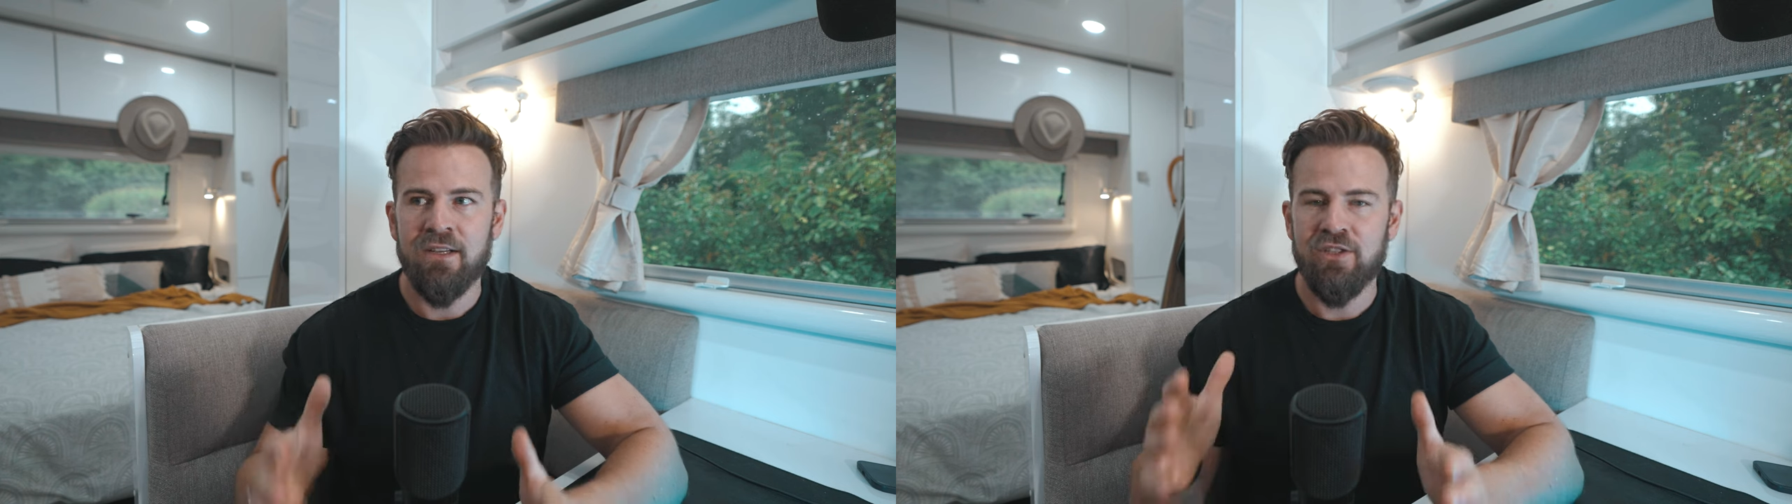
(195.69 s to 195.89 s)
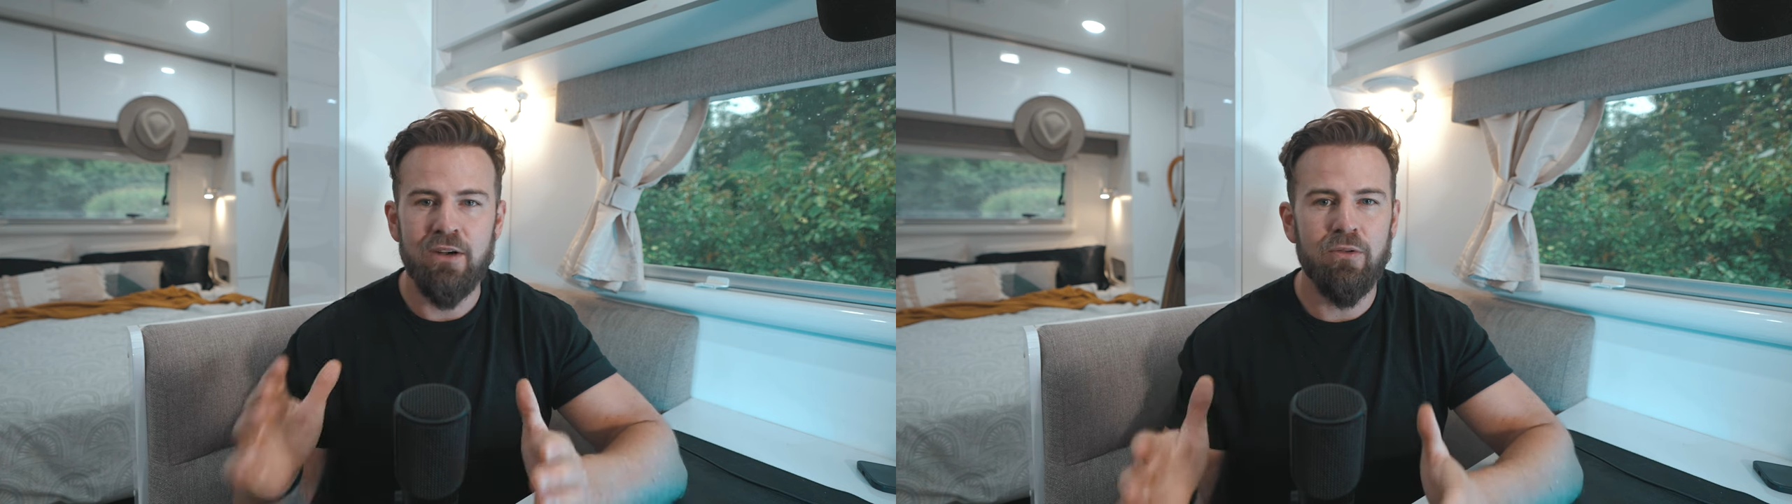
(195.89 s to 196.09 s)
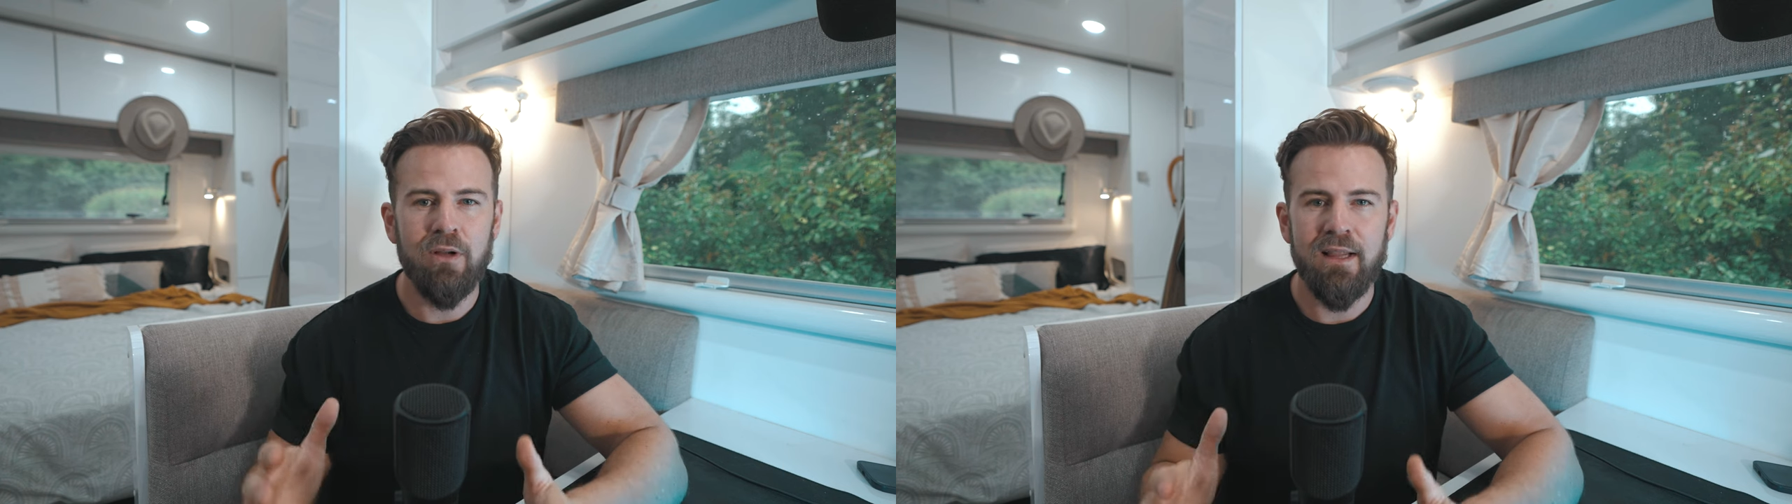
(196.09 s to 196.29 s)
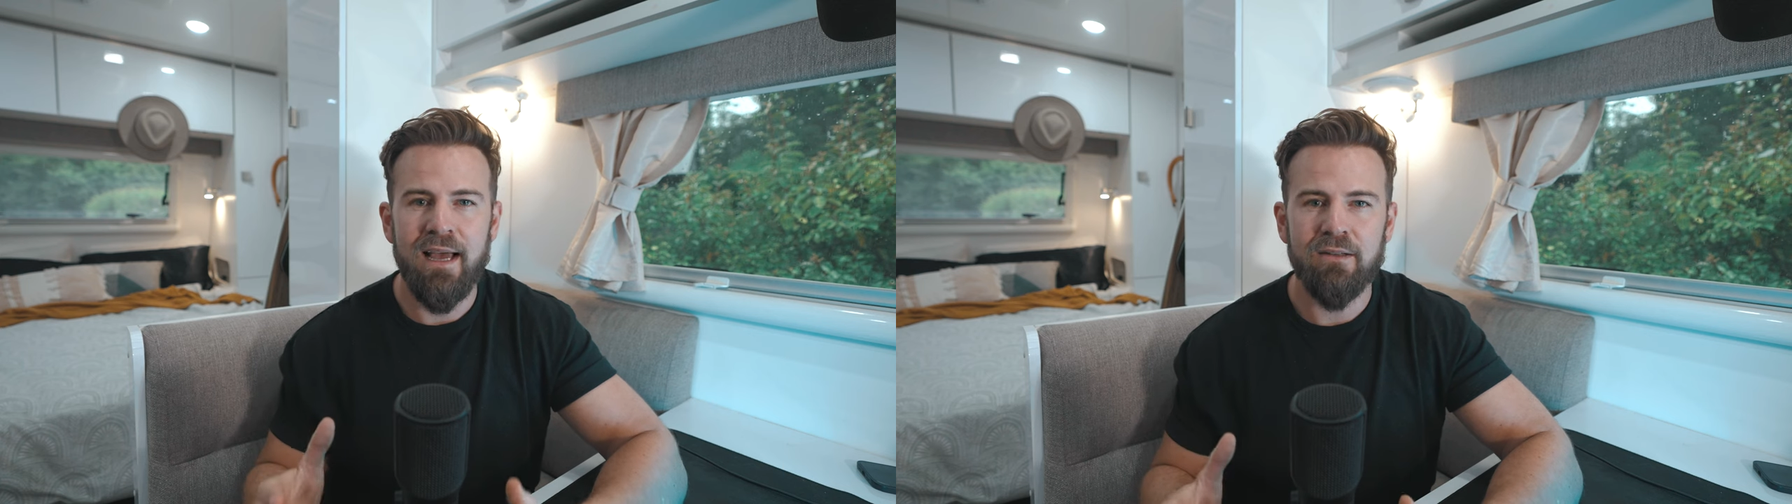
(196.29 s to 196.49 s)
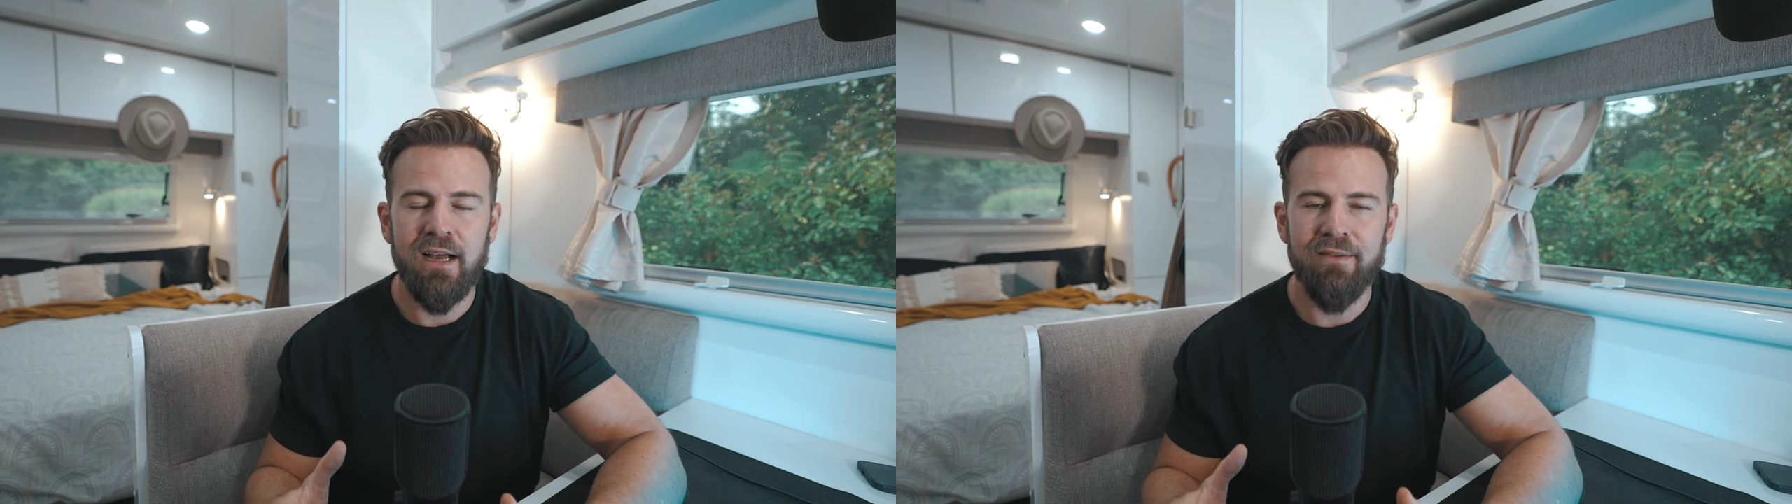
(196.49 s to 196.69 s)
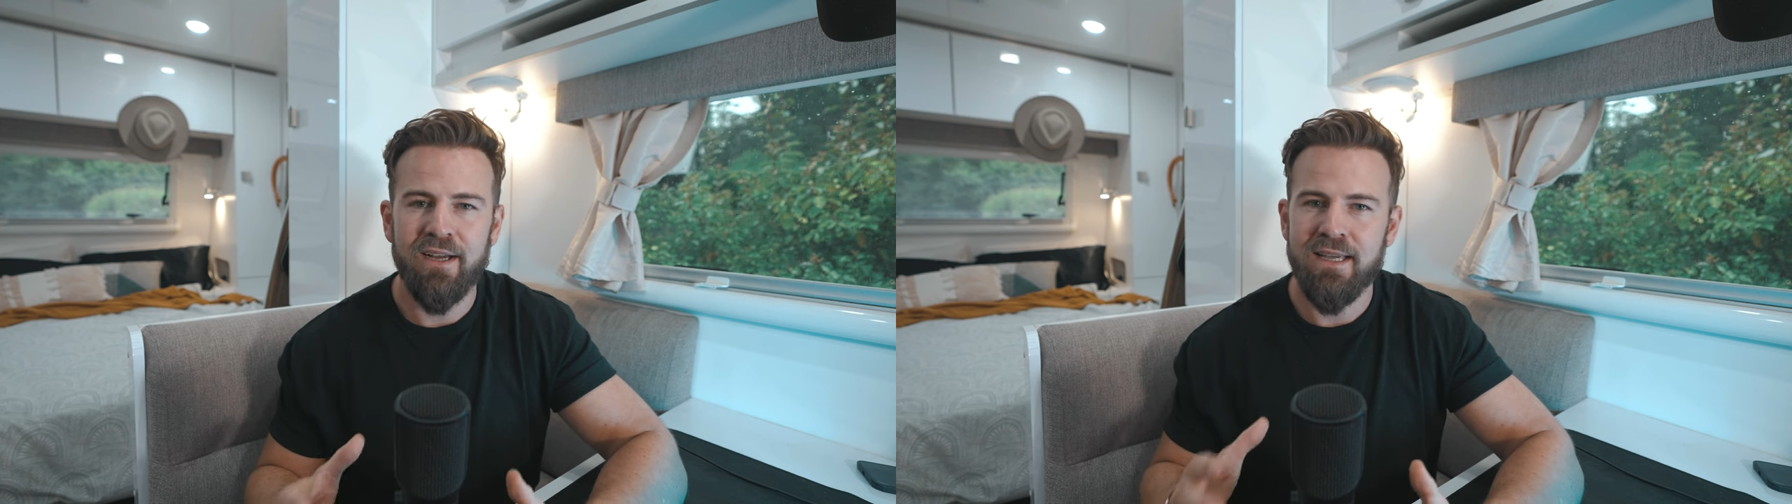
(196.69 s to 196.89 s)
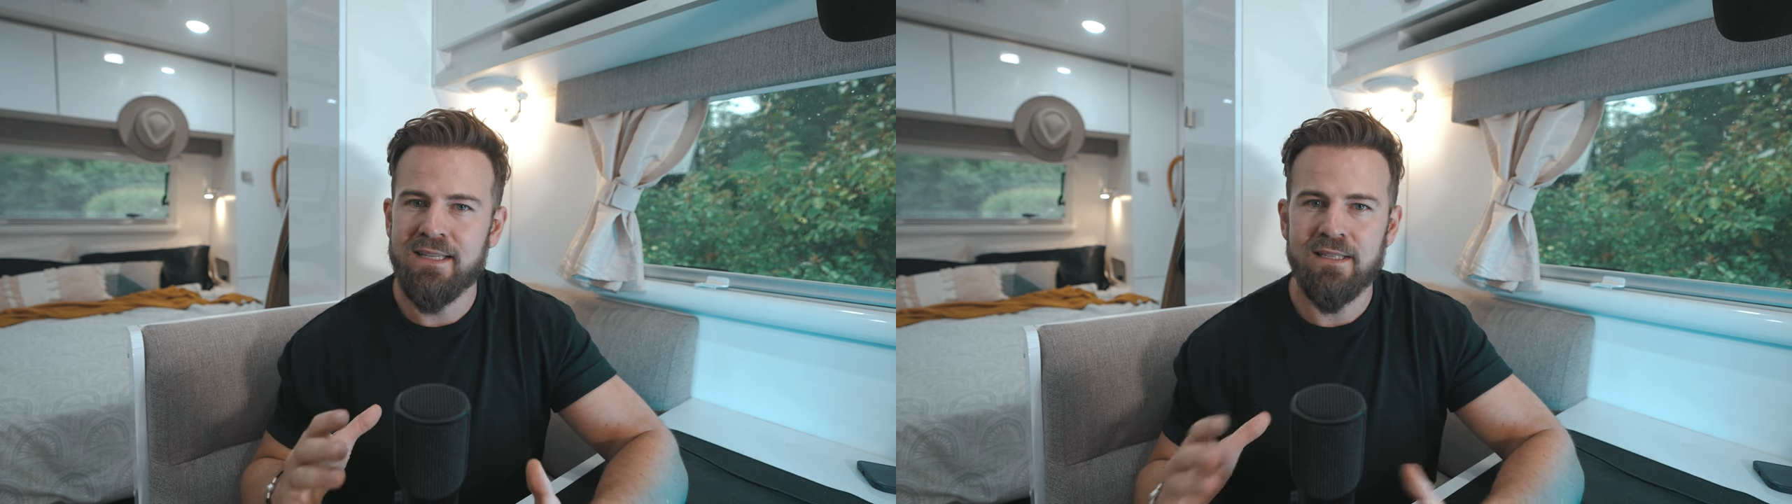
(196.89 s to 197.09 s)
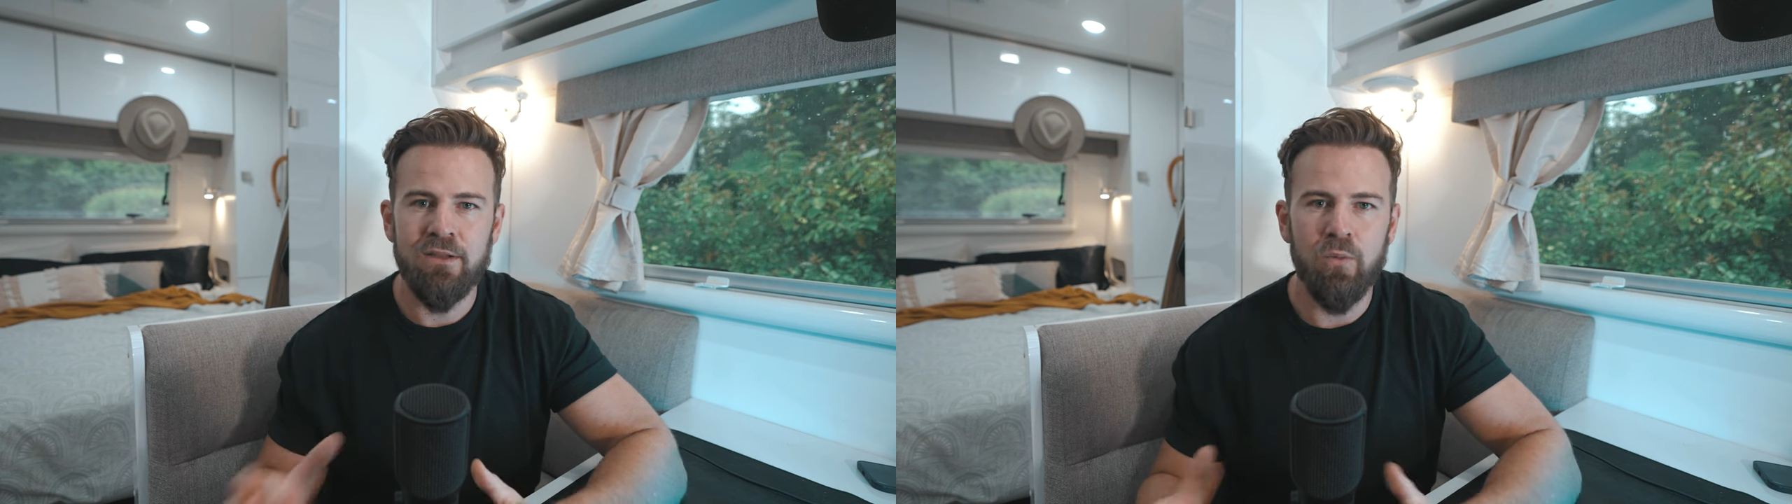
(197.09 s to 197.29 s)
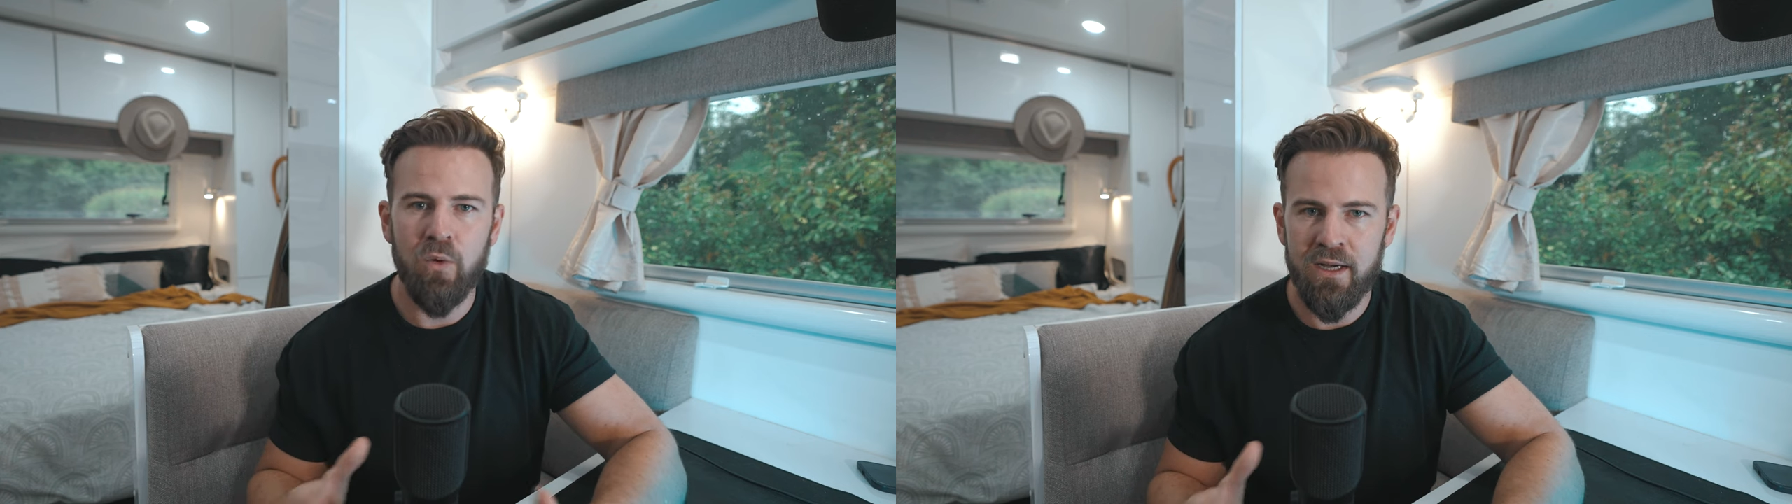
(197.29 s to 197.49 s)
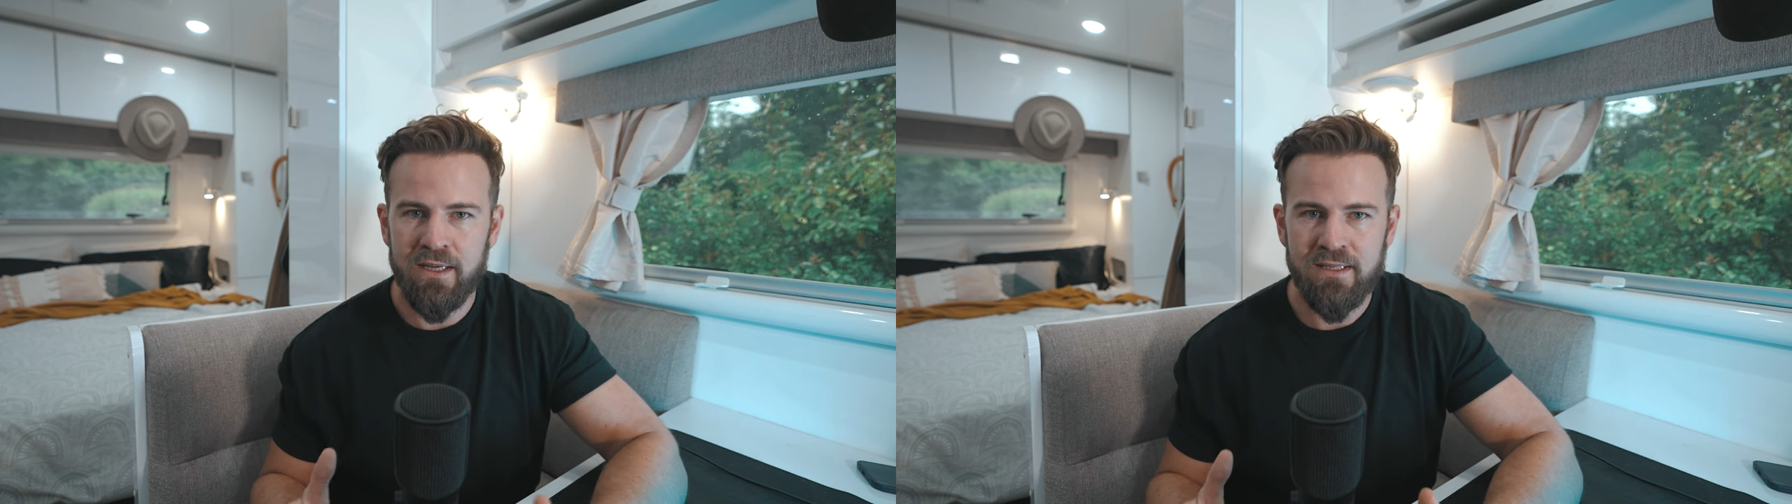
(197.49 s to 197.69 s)
General cloud cover isn't the
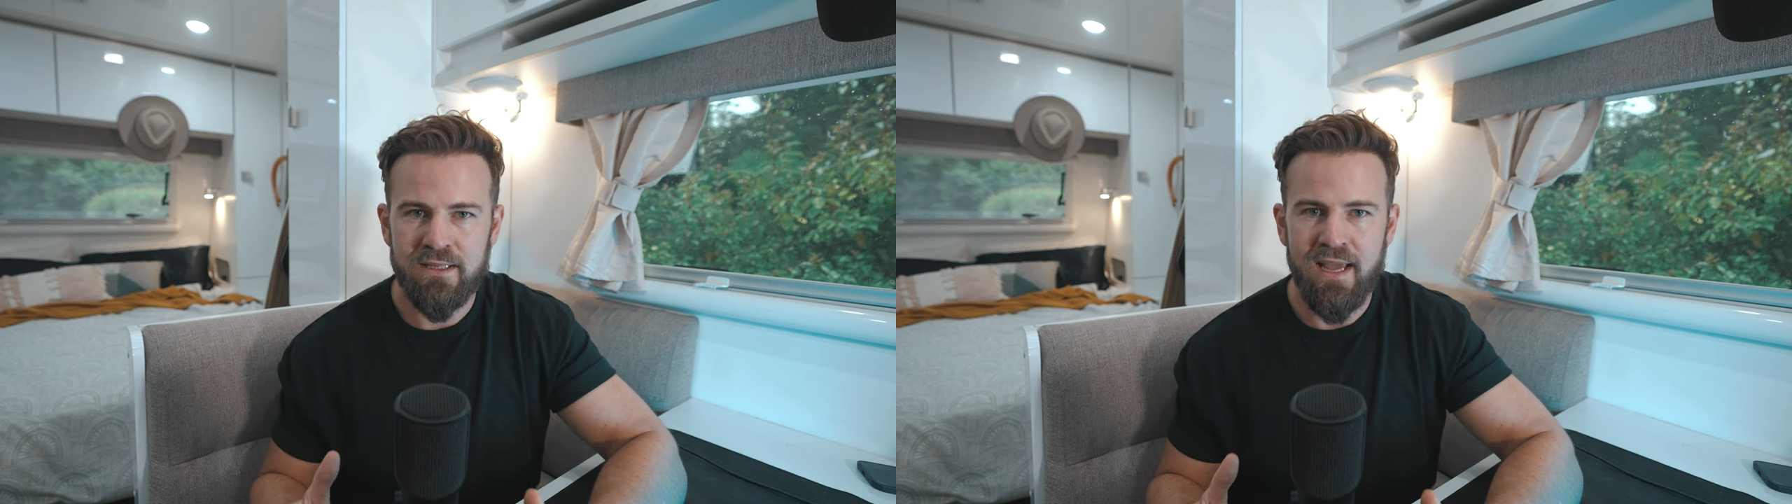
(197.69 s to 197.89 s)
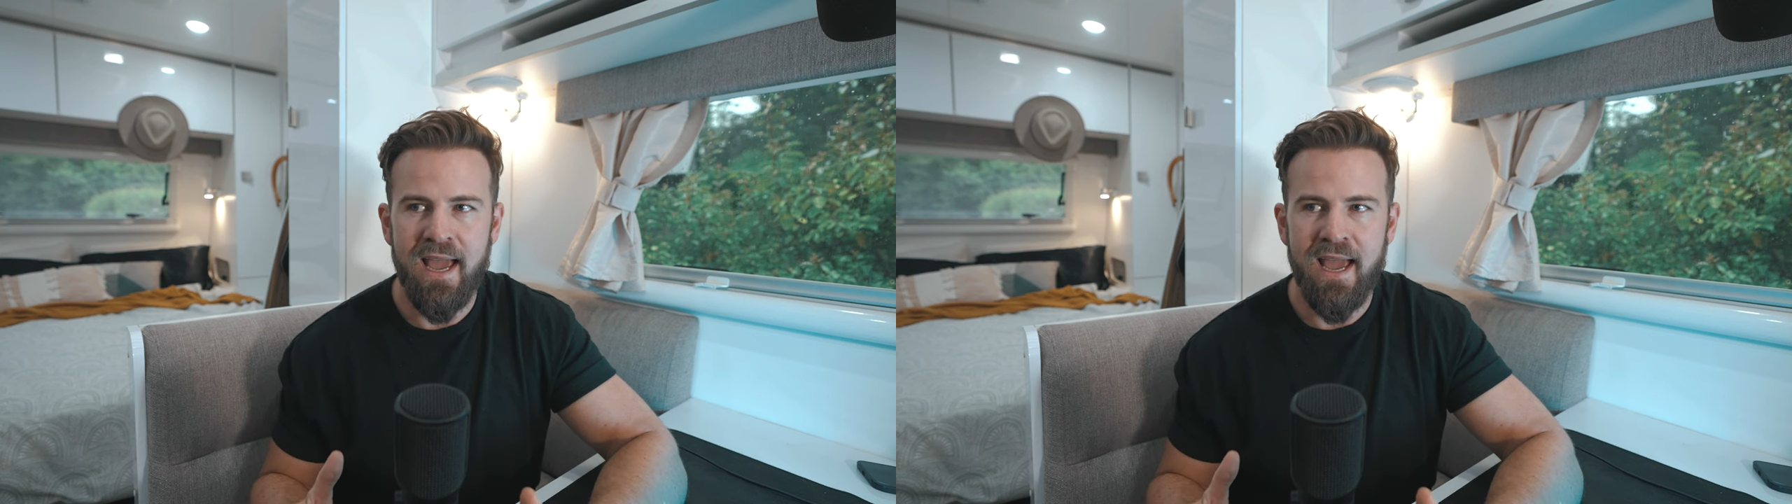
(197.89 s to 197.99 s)
worst,